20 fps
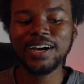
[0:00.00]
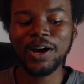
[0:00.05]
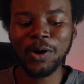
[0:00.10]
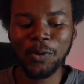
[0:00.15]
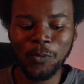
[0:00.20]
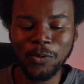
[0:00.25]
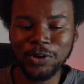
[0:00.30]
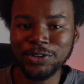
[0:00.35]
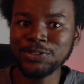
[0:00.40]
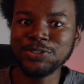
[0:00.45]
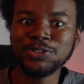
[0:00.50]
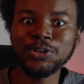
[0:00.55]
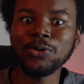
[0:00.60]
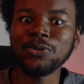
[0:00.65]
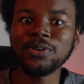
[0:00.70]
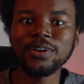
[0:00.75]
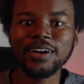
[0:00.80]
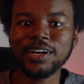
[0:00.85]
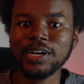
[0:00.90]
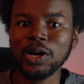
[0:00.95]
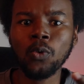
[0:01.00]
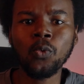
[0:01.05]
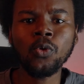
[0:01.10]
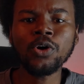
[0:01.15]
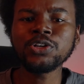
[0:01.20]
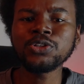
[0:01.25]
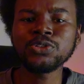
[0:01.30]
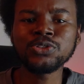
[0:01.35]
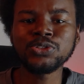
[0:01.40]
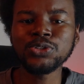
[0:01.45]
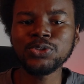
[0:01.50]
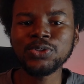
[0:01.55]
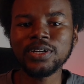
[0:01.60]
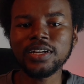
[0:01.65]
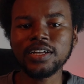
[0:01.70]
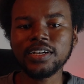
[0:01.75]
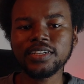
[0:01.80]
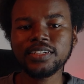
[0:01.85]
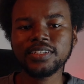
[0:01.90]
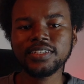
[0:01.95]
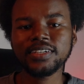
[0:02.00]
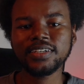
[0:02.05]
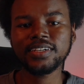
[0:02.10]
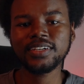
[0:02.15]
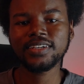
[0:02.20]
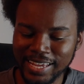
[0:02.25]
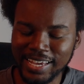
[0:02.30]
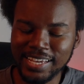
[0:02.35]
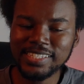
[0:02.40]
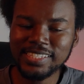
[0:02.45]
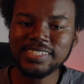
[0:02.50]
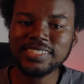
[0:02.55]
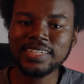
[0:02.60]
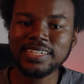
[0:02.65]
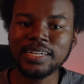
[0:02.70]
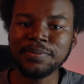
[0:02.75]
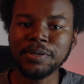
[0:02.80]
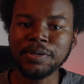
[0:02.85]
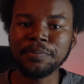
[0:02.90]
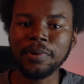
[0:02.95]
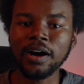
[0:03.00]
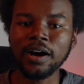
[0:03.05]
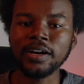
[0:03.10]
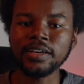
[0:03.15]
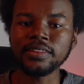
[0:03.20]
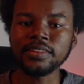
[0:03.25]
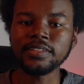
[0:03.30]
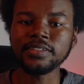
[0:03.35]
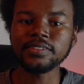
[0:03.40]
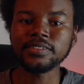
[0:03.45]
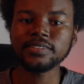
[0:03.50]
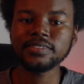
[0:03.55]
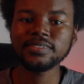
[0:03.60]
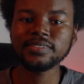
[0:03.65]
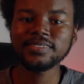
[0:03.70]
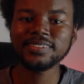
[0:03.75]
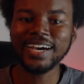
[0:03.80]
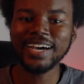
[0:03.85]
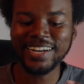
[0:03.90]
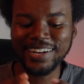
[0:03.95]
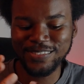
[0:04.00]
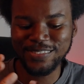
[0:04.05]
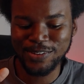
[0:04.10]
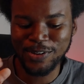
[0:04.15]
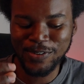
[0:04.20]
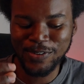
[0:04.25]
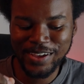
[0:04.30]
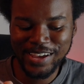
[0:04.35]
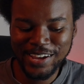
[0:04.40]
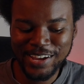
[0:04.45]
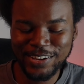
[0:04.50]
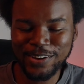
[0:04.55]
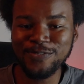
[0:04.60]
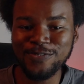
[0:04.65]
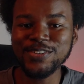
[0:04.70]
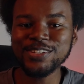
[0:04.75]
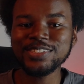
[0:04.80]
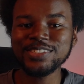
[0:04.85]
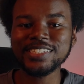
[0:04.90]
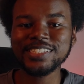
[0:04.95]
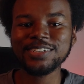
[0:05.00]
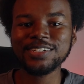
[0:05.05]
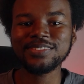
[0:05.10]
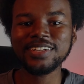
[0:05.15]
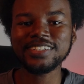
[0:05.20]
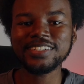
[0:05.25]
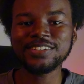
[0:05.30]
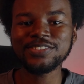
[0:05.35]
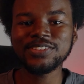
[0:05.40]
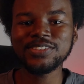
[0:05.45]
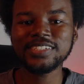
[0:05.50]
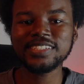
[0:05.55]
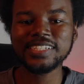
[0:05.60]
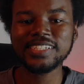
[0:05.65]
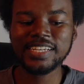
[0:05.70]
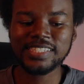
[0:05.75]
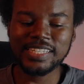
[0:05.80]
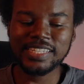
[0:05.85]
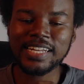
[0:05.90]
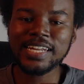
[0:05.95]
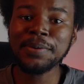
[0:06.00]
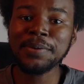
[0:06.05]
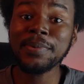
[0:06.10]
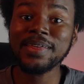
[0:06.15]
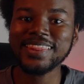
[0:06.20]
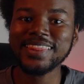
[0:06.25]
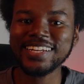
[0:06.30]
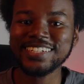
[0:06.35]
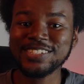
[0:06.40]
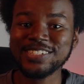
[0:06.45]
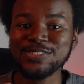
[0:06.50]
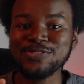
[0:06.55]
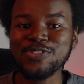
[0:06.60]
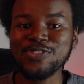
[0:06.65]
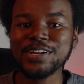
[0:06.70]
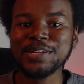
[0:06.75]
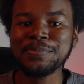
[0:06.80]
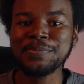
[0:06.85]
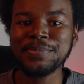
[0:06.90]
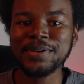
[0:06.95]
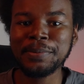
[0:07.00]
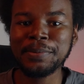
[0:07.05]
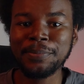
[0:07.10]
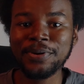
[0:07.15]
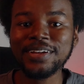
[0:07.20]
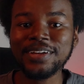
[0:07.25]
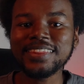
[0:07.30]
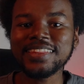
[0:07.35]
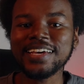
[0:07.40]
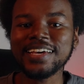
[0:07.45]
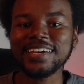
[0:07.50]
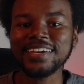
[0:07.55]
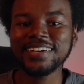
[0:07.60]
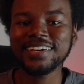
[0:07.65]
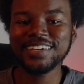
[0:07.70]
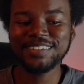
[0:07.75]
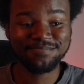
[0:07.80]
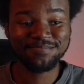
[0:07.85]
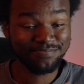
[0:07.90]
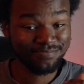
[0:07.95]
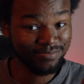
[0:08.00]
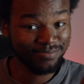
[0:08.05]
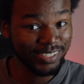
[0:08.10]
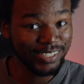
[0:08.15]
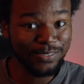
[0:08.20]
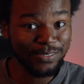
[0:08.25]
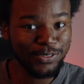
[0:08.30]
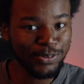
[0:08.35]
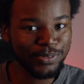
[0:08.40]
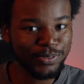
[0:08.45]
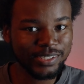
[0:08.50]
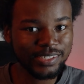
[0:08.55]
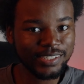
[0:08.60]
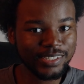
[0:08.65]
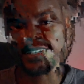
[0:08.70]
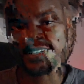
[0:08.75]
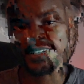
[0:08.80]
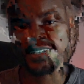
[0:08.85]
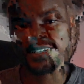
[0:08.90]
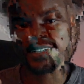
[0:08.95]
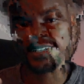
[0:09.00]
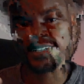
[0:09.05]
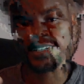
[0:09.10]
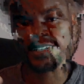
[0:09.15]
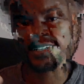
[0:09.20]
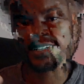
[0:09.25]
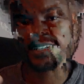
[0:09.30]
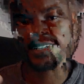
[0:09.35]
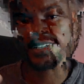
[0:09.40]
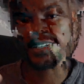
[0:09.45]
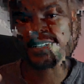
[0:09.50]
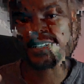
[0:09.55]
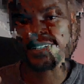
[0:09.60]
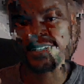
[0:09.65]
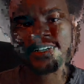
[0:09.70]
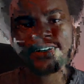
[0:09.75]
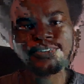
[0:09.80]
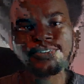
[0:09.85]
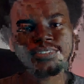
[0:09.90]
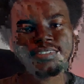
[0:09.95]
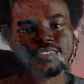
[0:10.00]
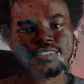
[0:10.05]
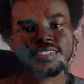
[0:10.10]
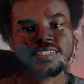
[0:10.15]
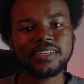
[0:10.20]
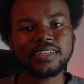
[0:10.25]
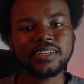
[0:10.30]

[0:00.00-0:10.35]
at what you don't like, or what you do like. There isn't a limit behind this. And if you convince yourself that there is, it's a limit that has already been put there. Is it from yourself or somebody else?